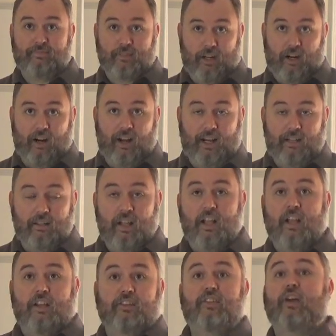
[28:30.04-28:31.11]
All right?
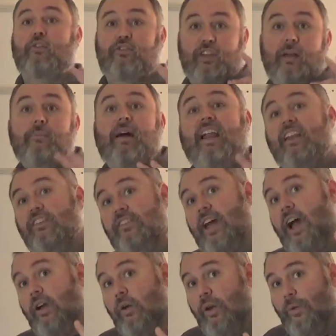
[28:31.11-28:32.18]
So somebody's
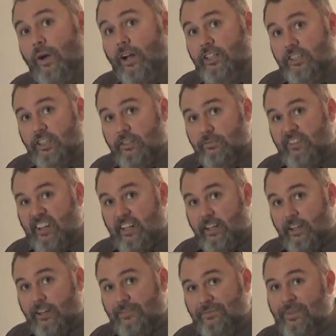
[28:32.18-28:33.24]
not going to watch this video.